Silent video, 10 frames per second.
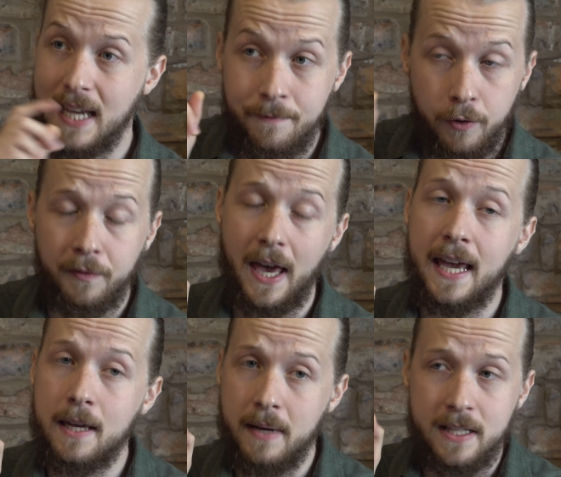If you've
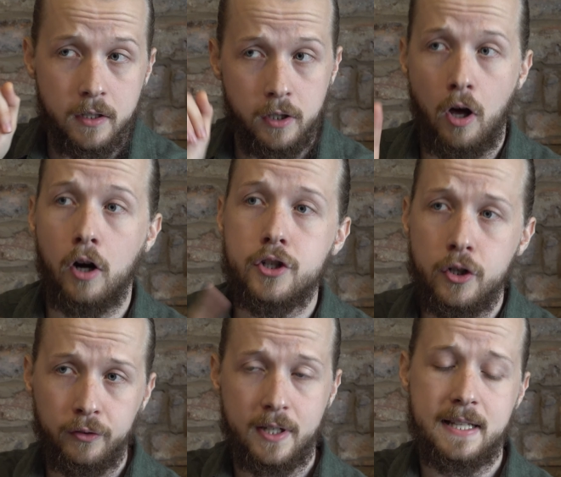came into the knowledge
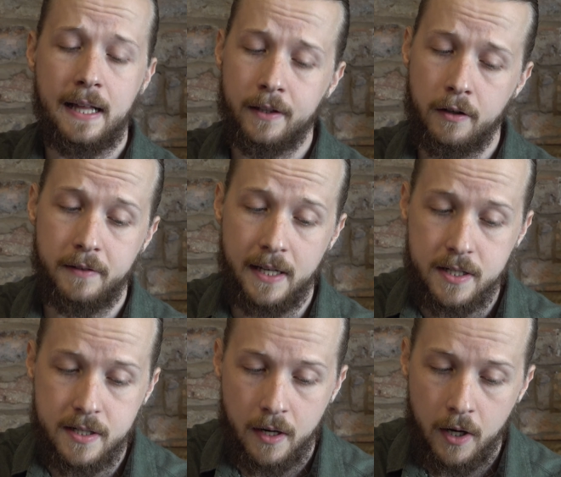and understanding of
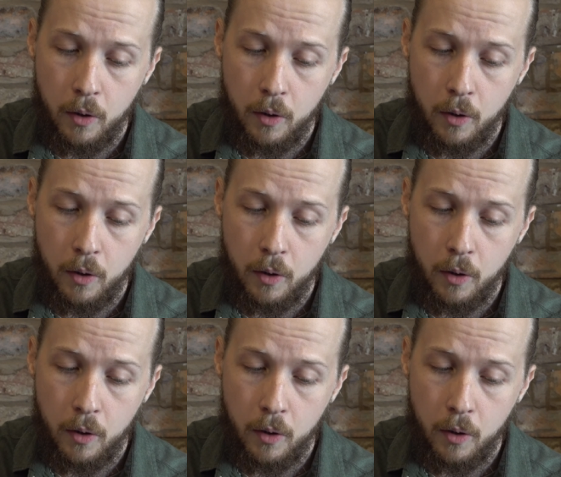this,